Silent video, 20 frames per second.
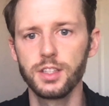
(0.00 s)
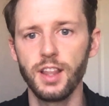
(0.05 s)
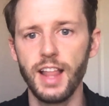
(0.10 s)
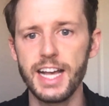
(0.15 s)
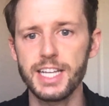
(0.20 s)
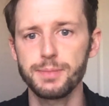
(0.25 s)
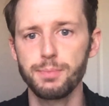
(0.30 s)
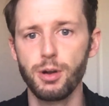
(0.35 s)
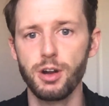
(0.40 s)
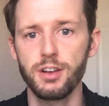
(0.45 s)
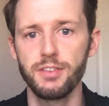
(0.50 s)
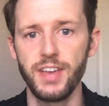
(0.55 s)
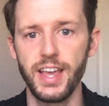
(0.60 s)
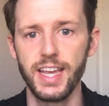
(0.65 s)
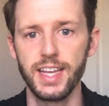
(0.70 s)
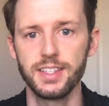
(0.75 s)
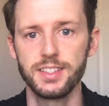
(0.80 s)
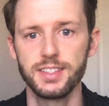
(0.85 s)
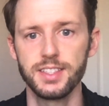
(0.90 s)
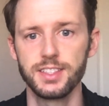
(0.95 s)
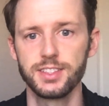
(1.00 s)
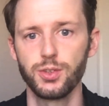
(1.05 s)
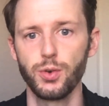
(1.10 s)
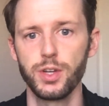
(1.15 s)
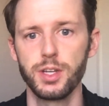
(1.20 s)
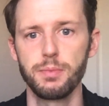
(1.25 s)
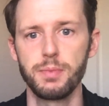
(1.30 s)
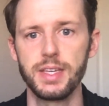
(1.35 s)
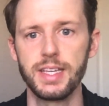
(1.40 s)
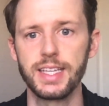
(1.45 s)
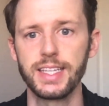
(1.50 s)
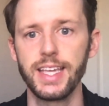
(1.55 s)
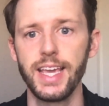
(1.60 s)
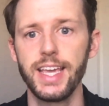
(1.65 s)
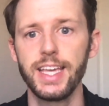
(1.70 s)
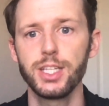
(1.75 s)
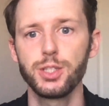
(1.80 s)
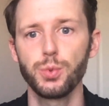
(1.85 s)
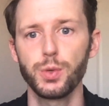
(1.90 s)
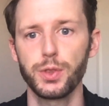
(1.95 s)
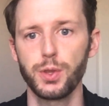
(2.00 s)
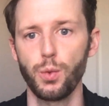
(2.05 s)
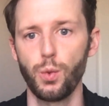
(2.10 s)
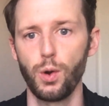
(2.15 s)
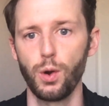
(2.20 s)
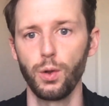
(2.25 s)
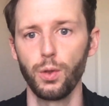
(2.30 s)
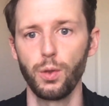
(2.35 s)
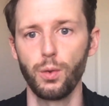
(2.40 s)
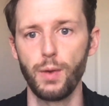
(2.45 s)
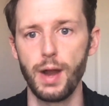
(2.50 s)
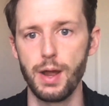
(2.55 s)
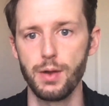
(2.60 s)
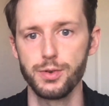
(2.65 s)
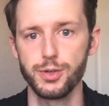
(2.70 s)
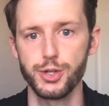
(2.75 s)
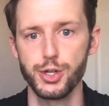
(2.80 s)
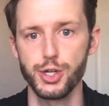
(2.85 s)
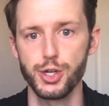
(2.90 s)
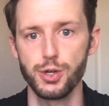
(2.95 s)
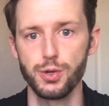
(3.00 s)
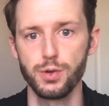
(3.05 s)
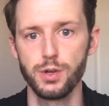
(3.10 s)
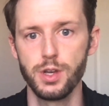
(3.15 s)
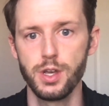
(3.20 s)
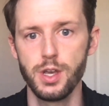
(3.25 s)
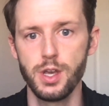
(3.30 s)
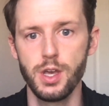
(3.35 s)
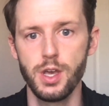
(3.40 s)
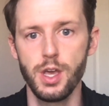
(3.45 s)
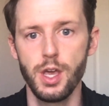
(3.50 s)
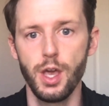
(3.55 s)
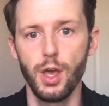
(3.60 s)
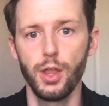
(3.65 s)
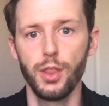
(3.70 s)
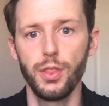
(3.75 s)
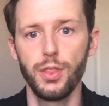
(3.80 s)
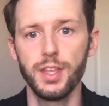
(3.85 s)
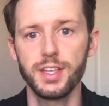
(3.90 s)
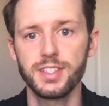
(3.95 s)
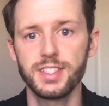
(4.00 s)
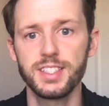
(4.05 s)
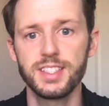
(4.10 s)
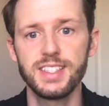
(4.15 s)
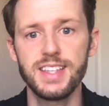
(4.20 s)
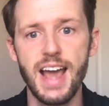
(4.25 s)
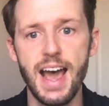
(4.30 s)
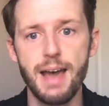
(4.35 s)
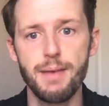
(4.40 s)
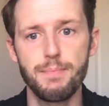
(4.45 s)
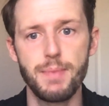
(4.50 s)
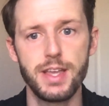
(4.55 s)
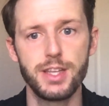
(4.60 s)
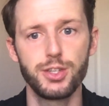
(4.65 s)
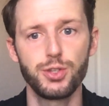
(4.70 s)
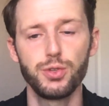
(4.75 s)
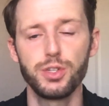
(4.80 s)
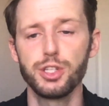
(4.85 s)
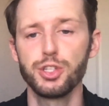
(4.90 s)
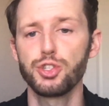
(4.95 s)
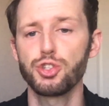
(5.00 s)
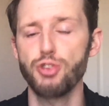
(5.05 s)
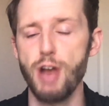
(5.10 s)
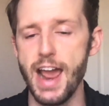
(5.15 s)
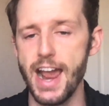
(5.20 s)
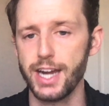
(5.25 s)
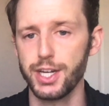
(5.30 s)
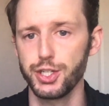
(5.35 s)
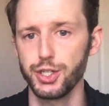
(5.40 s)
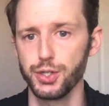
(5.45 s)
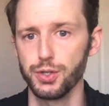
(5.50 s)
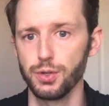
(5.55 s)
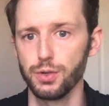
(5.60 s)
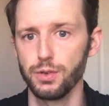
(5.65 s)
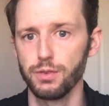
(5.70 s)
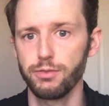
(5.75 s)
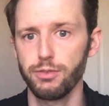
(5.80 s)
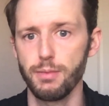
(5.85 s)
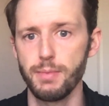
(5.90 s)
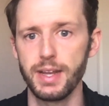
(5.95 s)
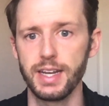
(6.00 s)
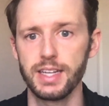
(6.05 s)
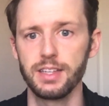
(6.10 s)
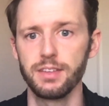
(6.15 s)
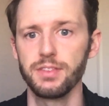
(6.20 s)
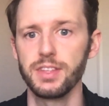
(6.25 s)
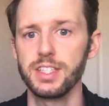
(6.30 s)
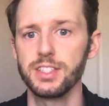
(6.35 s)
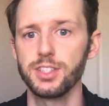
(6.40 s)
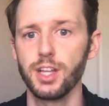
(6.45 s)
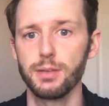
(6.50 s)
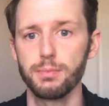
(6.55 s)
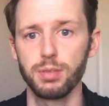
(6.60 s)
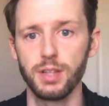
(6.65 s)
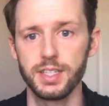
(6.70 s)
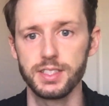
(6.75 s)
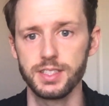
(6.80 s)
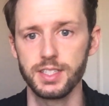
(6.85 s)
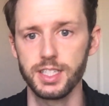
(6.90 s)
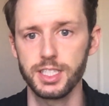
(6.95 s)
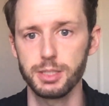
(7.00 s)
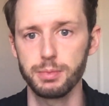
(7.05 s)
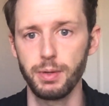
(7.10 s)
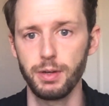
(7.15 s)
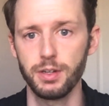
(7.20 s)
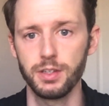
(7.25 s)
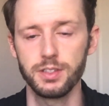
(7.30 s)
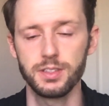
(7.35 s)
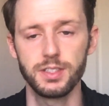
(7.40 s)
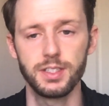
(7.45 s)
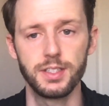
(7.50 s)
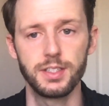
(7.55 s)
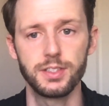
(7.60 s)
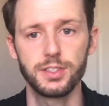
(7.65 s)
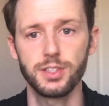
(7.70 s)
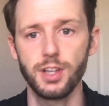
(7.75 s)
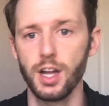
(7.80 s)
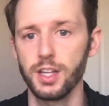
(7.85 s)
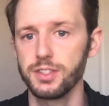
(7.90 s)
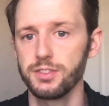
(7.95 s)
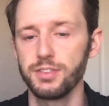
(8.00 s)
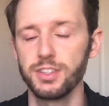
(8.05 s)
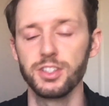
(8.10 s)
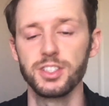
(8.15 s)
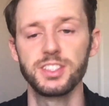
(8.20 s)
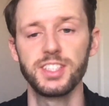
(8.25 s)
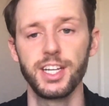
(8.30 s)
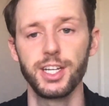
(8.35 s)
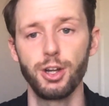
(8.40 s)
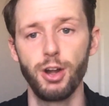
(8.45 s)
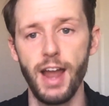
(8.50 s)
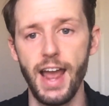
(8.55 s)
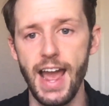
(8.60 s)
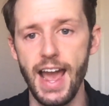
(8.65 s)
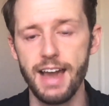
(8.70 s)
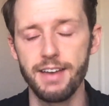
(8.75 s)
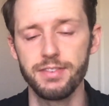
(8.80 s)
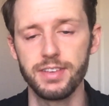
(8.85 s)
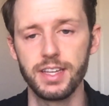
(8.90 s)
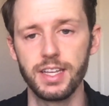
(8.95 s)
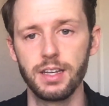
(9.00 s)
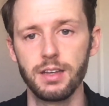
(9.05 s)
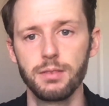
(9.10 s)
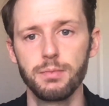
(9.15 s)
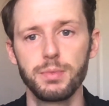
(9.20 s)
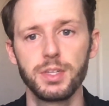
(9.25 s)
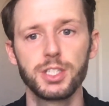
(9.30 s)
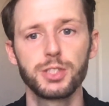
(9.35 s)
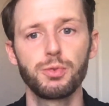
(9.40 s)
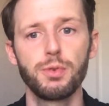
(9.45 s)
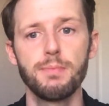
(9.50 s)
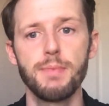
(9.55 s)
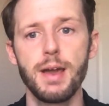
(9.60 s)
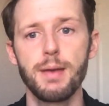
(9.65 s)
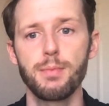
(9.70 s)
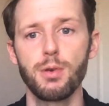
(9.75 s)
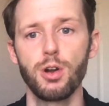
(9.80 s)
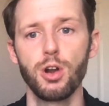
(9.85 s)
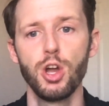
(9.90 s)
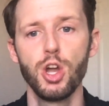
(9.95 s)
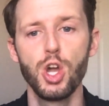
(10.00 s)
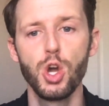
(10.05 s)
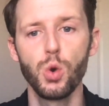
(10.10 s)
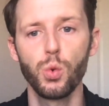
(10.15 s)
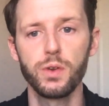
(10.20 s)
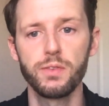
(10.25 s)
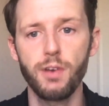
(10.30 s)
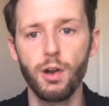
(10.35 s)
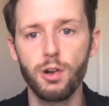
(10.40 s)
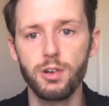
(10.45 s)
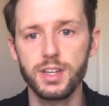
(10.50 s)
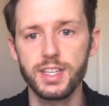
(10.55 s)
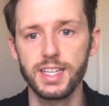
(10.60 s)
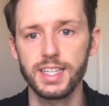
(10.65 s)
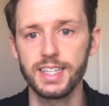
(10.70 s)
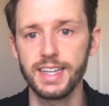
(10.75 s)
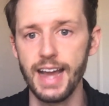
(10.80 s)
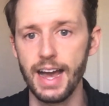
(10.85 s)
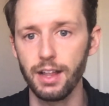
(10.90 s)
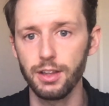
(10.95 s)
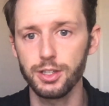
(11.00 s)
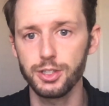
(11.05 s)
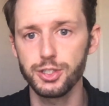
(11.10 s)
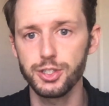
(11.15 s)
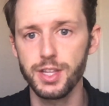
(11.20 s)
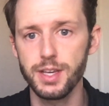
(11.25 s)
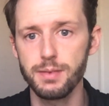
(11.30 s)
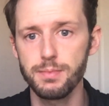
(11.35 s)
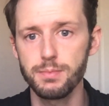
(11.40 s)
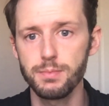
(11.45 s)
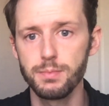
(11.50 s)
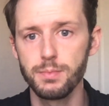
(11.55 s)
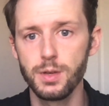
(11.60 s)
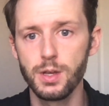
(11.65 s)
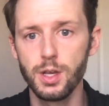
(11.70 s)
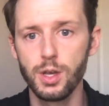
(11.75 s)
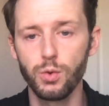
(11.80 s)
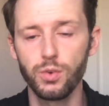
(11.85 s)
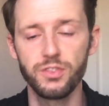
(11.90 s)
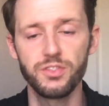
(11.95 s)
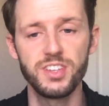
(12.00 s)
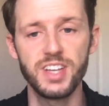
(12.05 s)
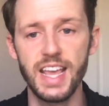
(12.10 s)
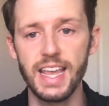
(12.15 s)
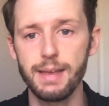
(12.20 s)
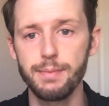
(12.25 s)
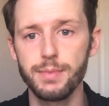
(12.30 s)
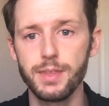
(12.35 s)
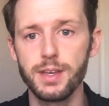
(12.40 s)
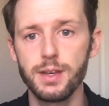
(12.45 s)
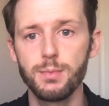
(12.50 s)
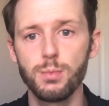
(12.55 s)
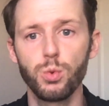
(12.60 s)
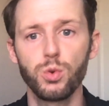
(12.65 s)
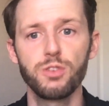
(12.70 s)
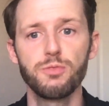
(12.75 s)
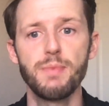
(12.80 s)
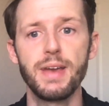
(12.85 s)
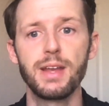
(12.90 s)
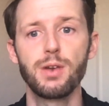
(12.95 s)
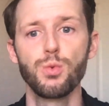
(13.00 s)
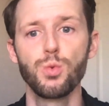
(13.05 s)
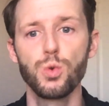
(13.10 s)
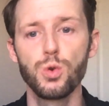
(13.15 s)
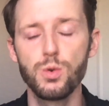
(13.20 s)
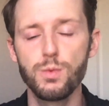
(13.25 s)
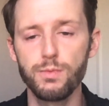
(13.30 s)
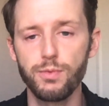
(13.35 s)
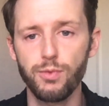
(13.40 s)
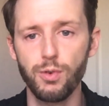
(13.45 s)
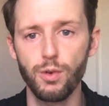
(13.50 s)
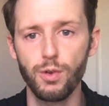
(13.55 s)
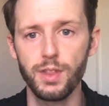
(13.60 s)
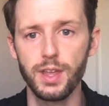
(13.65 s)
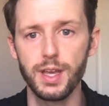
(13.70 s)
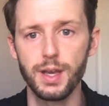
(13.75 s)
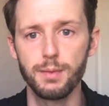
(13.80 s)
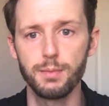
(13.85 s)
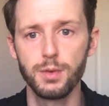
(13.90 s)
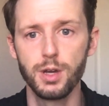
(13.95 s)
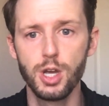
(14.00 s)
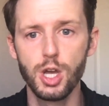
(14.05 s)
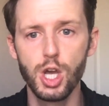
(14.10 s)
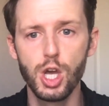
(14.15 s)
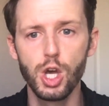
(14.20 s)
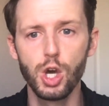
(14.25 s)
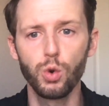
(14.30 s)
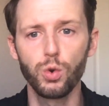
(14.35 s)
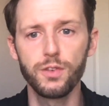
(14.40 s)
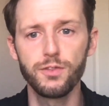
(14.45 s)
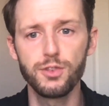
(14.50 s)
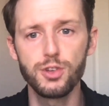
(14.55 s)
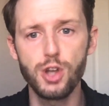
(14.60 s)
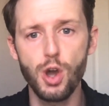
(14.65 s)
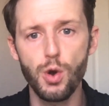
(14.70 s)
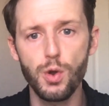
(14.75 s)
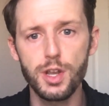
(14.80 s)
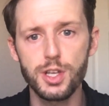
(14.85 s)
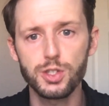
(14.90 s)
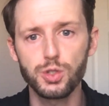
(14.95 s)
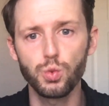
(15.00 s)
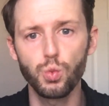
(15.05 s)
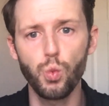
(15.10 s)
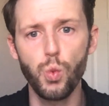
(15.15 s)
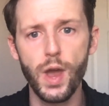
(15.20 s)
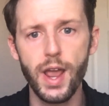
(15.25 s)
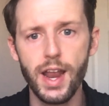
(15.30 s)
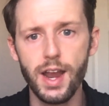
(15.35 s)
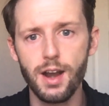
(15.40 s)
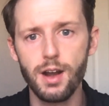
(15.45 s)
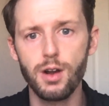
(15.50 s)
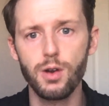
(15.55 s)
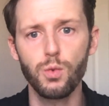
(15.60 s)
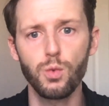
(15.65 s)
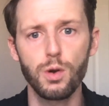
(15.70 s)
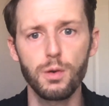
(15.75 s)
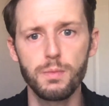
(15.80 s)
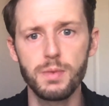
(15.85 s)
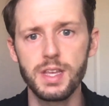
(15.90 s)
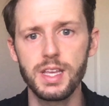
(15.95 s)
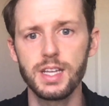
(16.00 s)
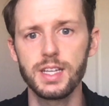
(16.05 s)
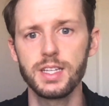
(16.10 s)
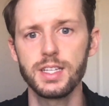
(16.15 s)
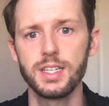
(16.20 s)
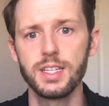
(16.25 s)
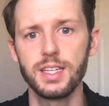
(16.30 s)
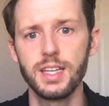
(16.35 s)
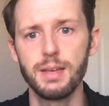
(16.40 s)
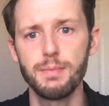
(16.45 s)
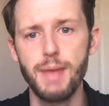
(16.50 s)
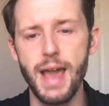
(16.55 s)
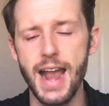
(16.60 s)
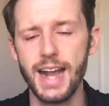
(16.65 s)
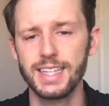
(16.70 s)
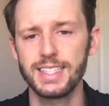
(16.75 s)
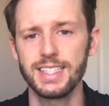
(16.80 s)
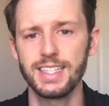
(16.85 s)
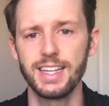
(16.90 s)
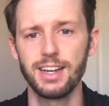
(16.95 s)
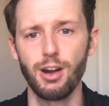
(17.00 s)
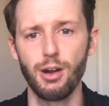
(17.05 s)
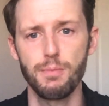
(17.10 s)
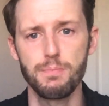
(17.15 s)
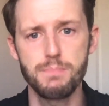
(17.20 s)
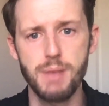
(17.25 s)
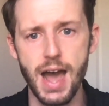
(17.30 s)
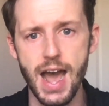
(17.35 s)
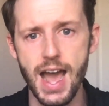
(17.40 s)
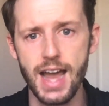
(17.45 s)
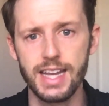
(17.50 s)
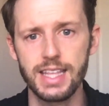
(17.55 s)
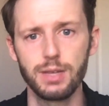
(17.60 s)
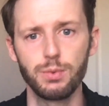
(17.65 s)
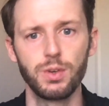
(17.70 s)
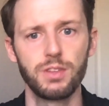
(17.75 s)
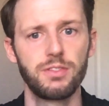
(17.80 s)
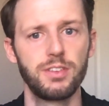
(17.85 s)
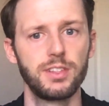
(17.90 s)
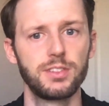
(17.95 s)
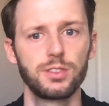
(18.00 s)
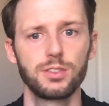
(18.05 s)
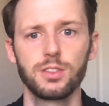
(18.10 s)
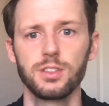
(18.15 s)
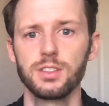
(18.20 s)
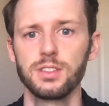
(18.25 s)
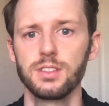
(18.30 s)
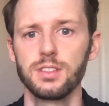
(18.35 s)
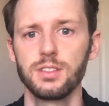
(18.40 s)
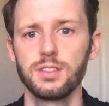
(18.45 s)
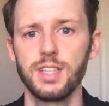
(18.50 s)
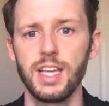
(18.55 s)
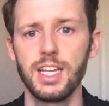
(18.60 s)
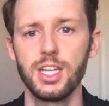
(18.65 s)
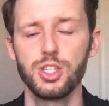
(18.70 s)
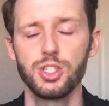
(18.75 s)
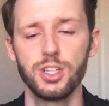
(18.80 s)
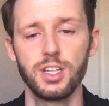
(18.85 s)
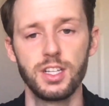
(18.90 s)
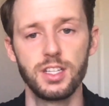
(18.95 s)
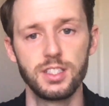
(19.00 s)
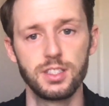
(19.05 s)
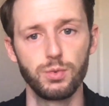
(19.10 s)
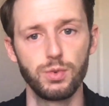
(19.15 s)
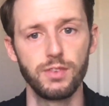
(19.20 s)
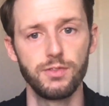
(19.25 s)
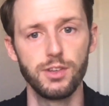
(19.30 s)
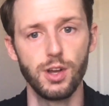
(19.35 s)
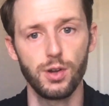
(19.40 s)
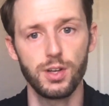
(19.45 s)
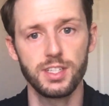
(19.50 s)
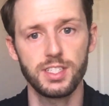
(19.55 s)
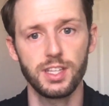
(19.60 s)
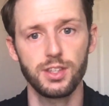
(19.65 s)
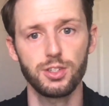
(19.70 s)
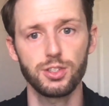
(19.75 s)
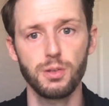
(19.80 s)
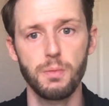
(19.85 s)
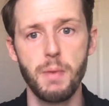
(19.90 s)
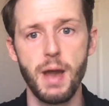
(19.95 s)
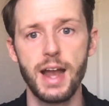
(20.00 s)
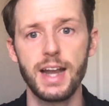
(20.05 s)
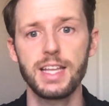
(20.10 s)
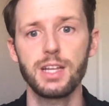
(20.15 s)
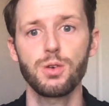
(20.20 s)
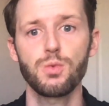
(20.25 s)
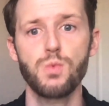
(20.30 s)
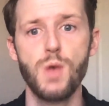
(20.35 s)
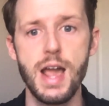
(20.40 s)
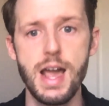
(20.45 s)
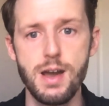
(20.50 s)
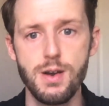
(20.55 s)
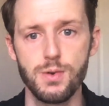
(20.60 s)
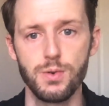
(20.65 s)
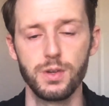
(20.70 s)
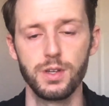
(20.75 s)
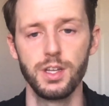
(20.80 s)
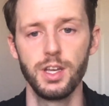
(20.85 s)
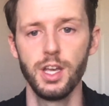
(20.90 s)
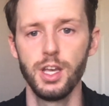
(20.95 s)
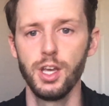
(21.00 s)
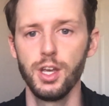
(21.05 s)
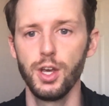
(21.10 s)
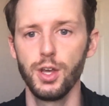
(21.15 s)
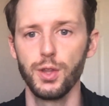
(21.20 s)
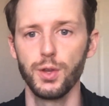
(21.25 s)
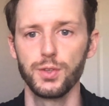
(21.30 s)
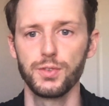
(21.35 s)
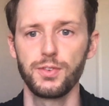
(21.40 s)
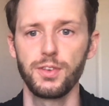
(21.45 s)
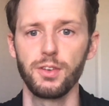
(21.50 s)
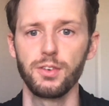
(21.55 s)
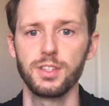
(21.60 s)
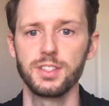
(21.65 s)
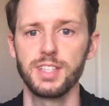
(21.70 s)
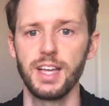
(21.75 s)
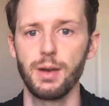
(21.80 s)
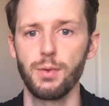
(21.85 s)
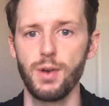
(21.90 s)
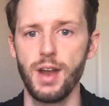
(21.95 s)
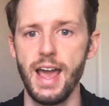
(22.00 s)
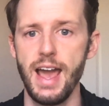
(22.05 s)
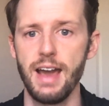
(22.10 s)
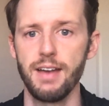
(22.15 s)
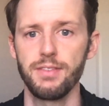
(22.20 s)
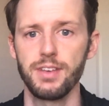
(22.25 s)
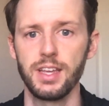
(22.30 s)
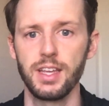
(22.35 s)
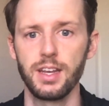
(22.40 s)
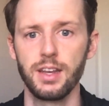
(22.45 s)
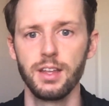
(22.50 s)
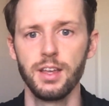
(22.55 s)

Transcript: last part of ACE is going to be engage with the world around you. This is not meant to distract you from any of these unpleasant experiences, thoughts, feelings that you're having, because remember, we've already acknowledged them, we've named them, we've made room for them, we've noticed where we're being impacted in our body with physical sensations, and we've noticed that there's a body around those feelings that we're having.